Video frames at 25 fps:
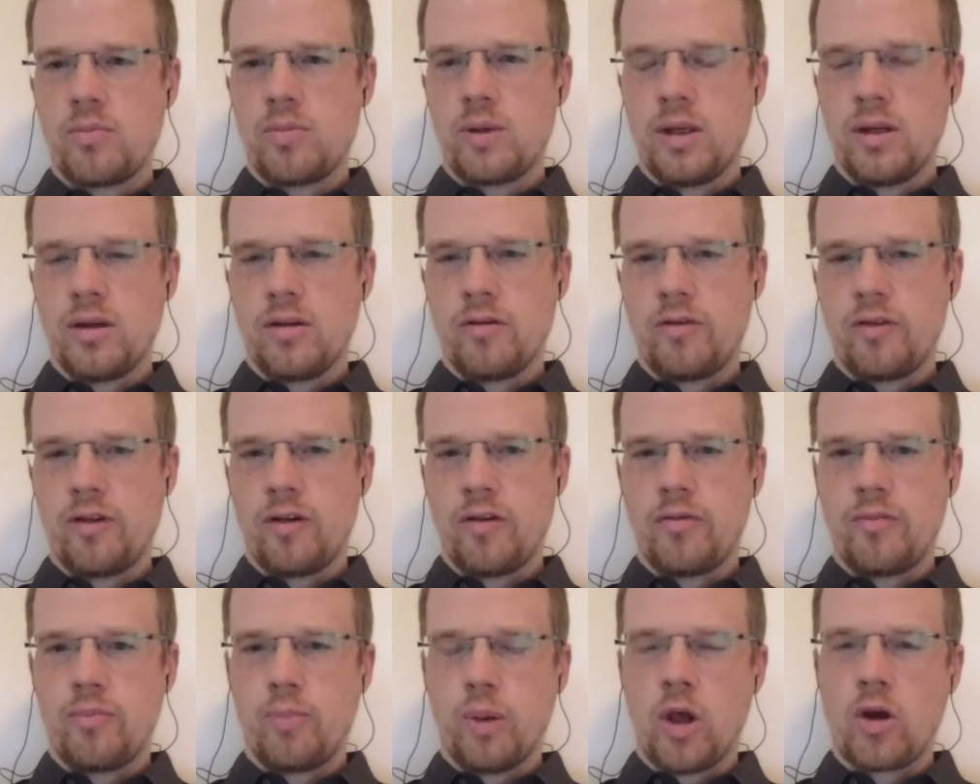
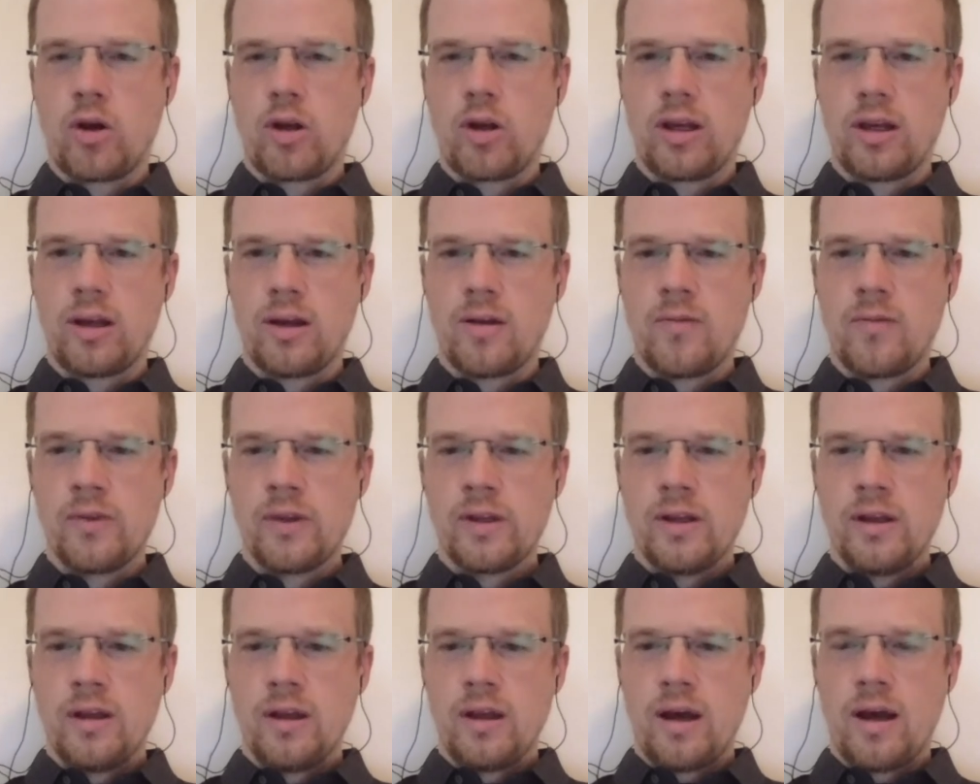of blocking
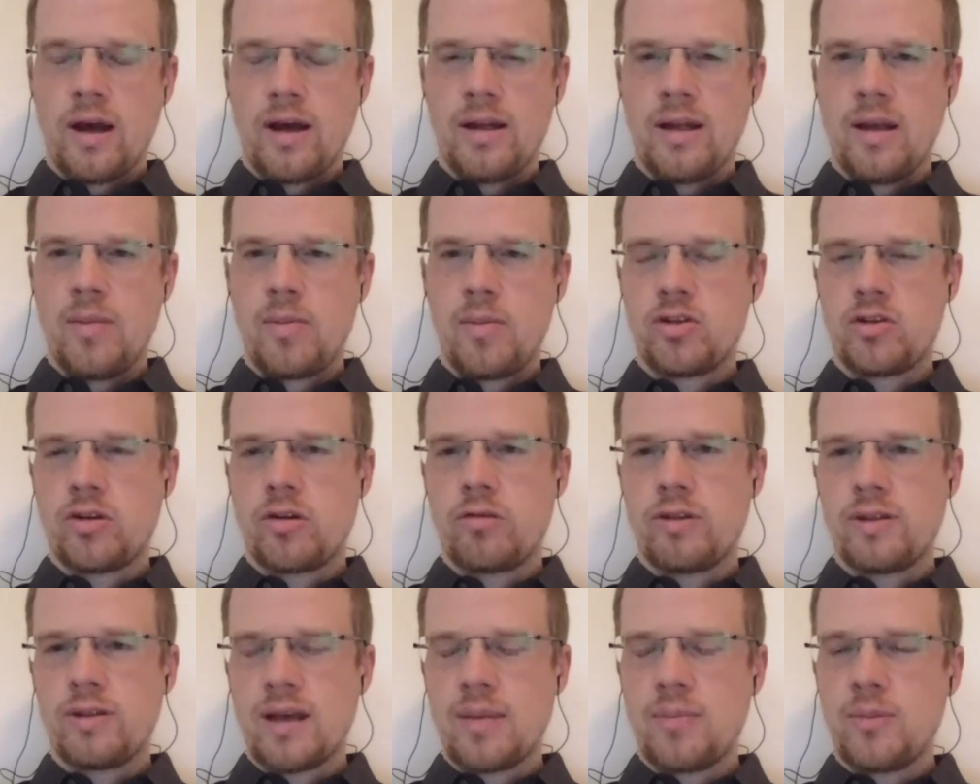inhibitory
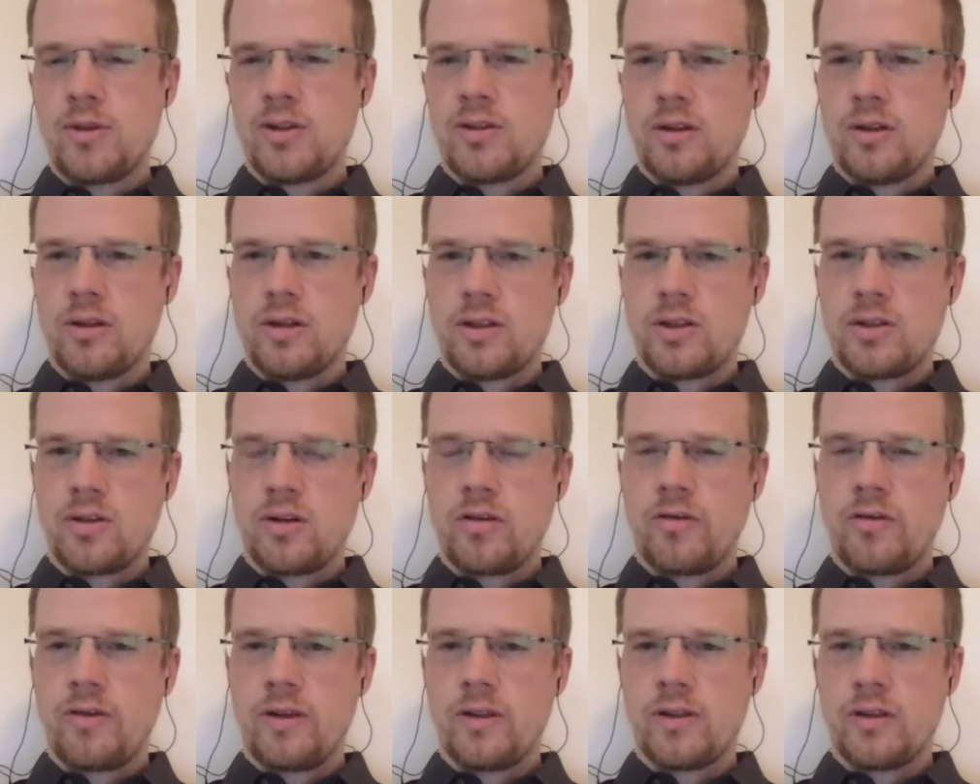receptors on the
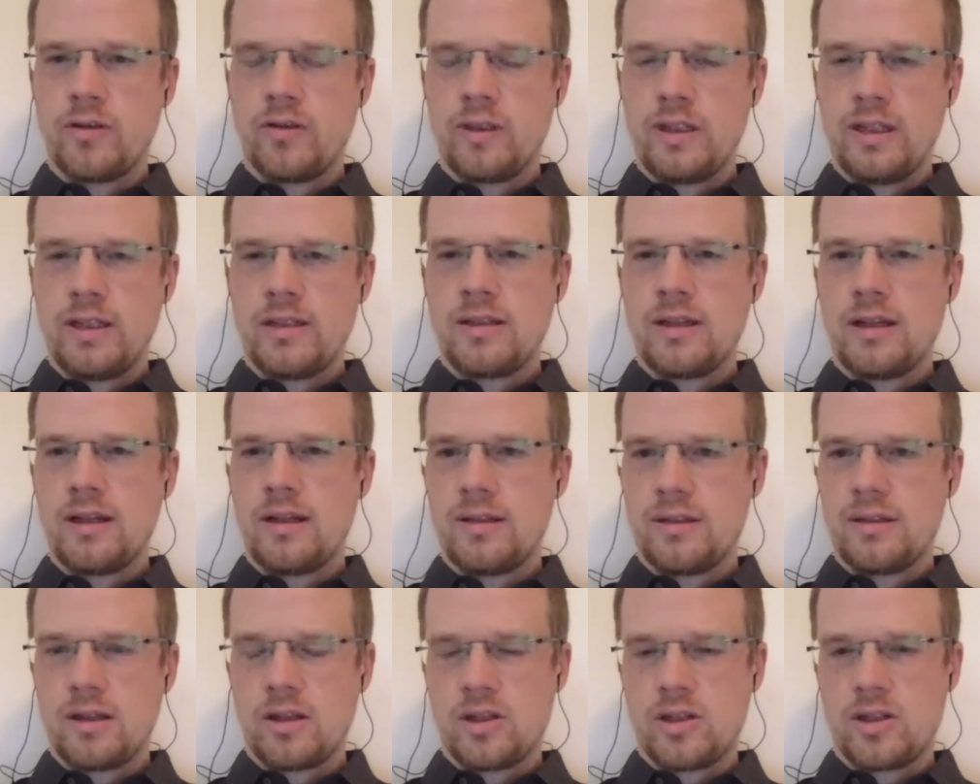surface of T cells,
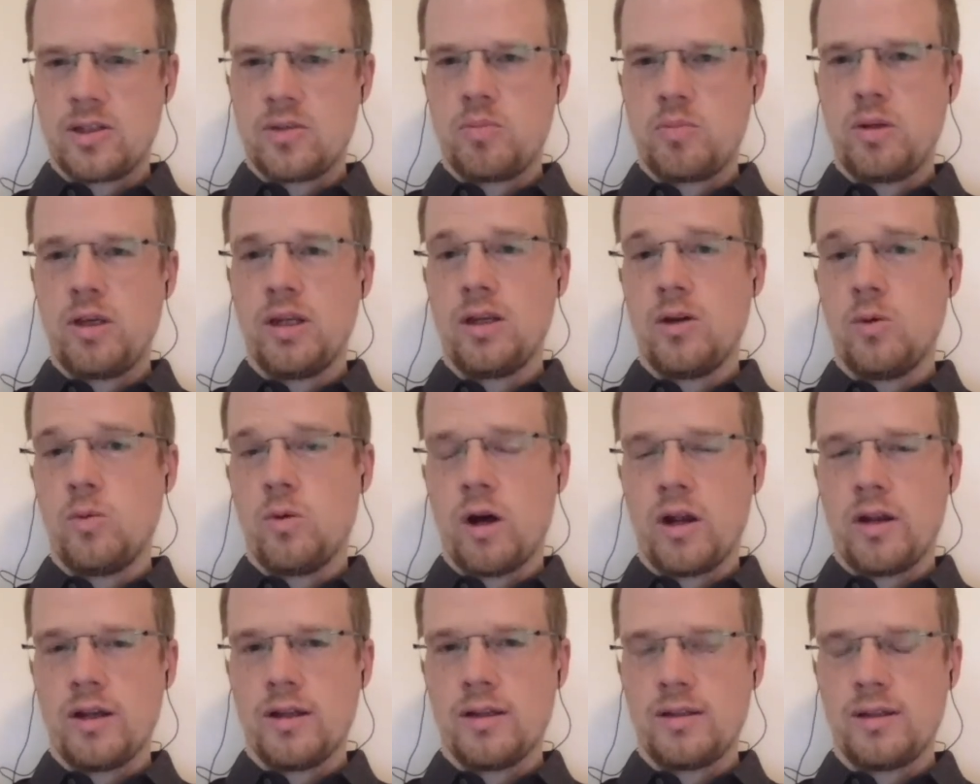such as
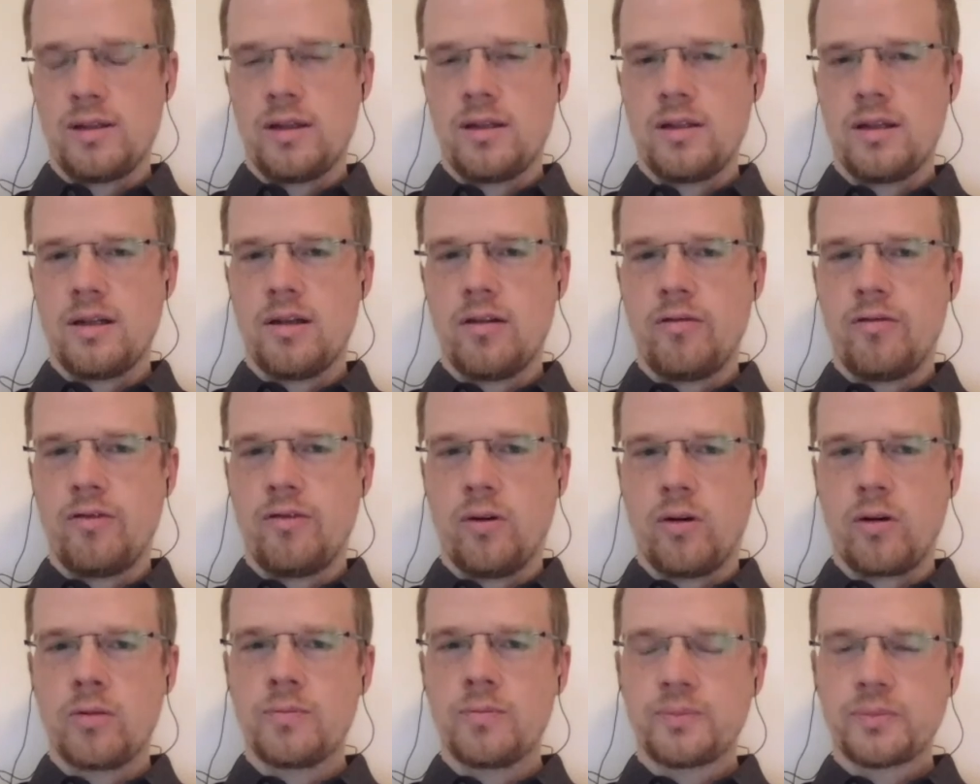PD-1 and
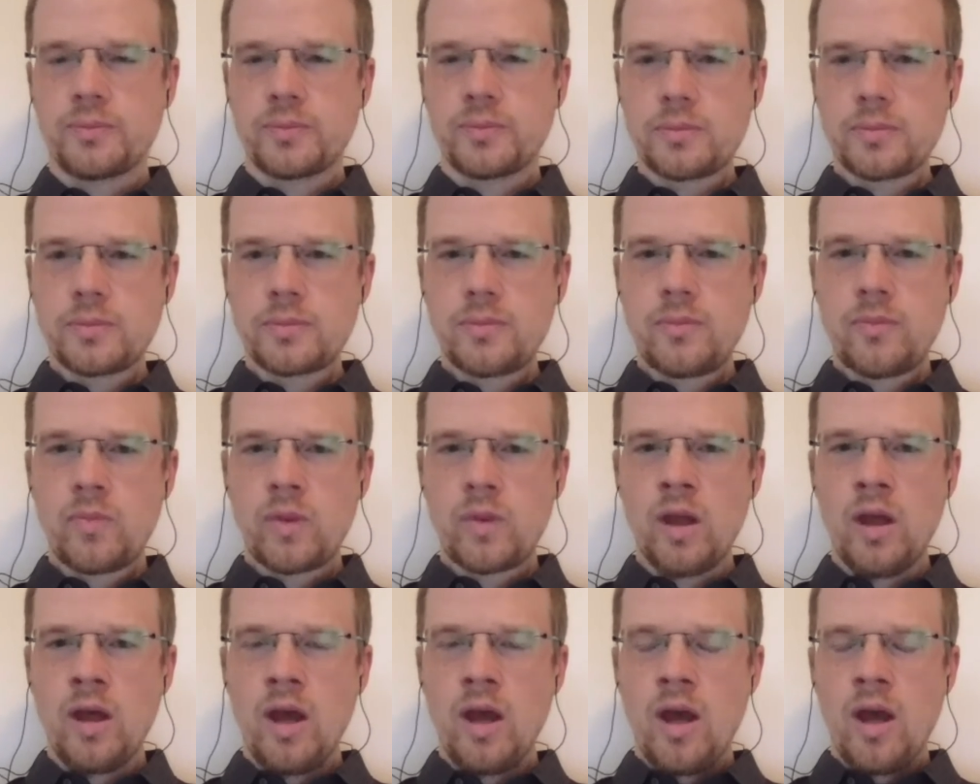CTLA-4,
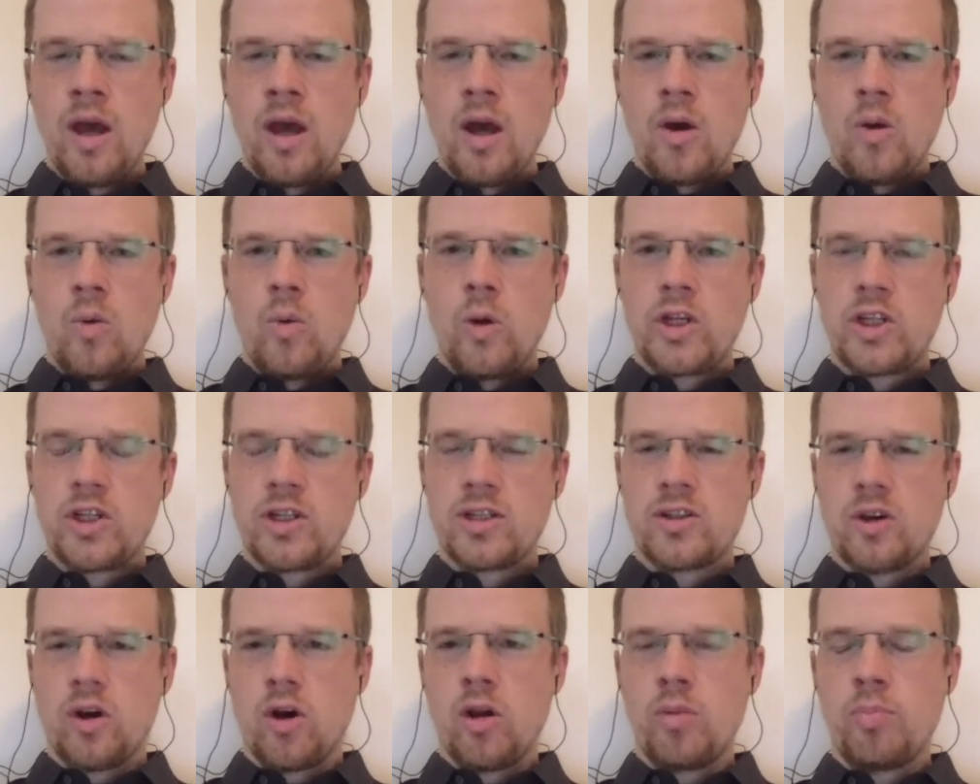which is
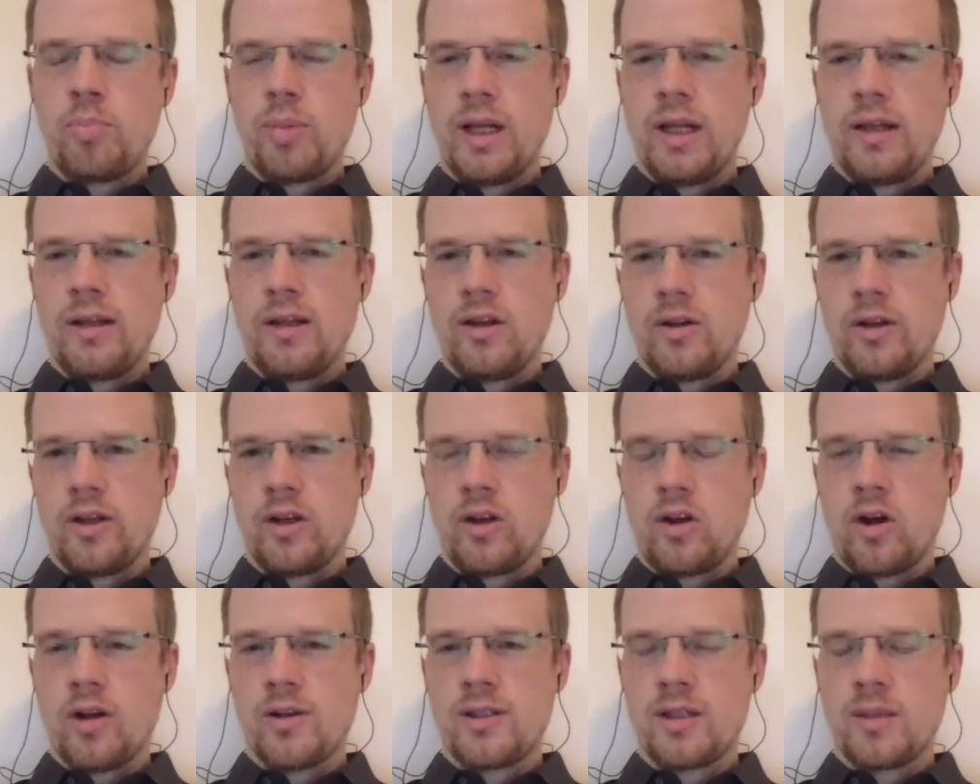all building on the
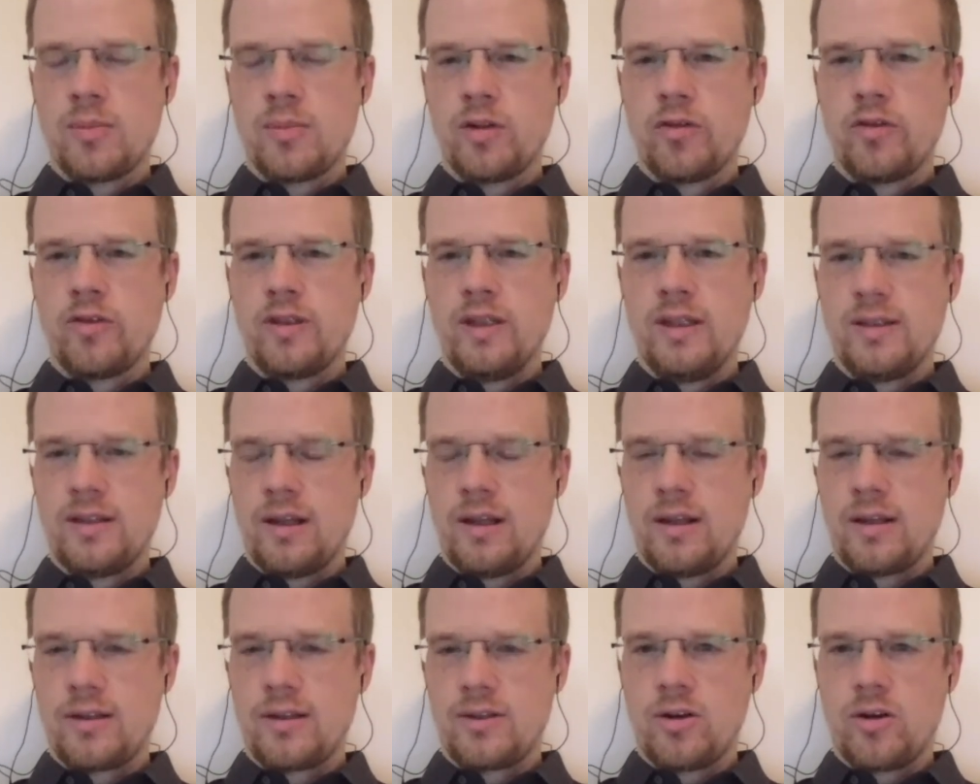concept of T cell
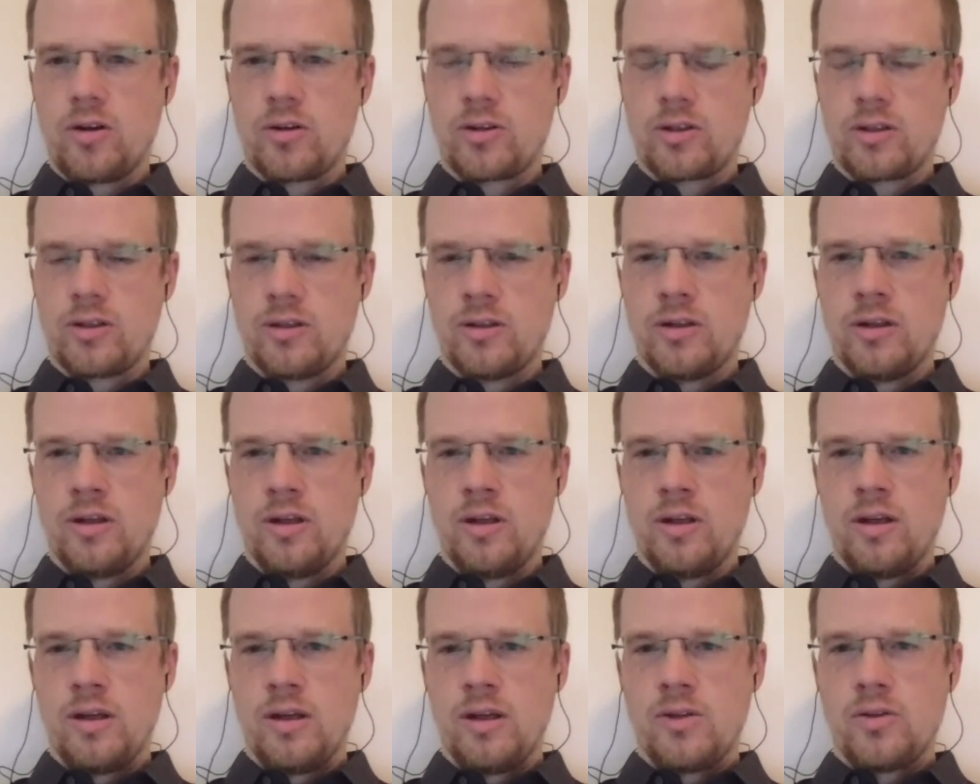exhaustion.
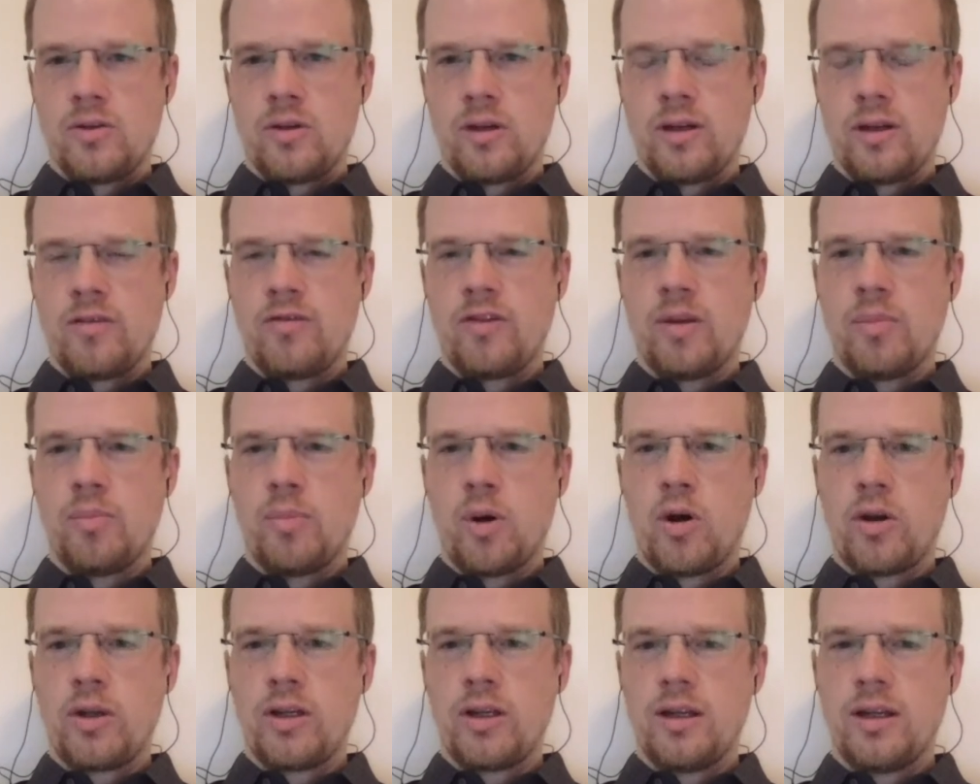So that if the
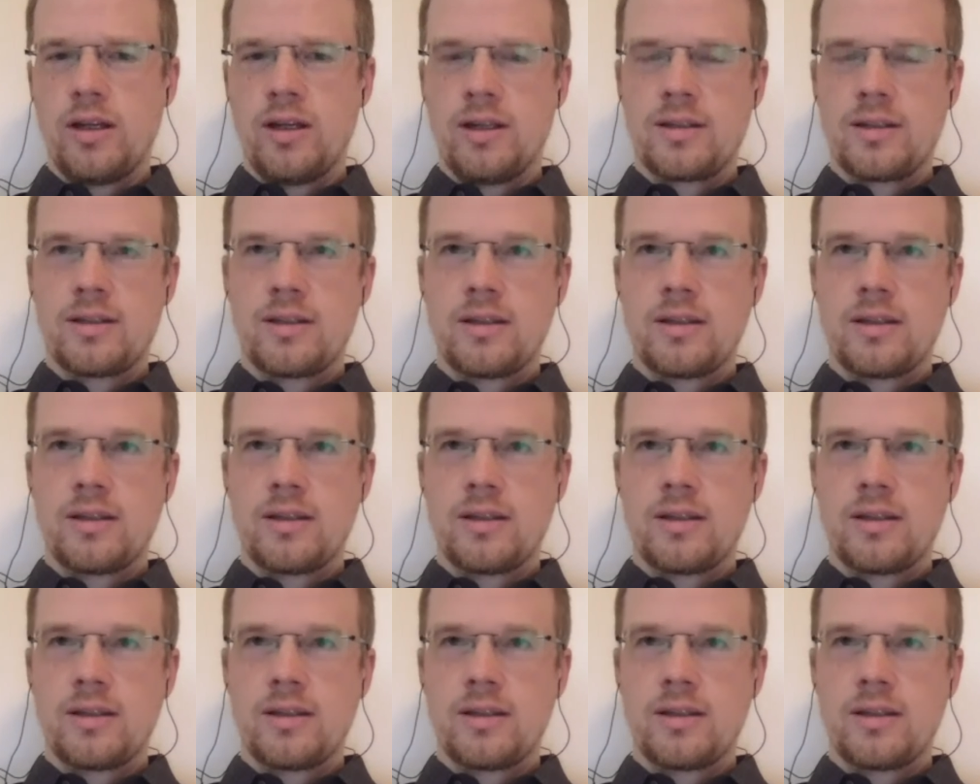body is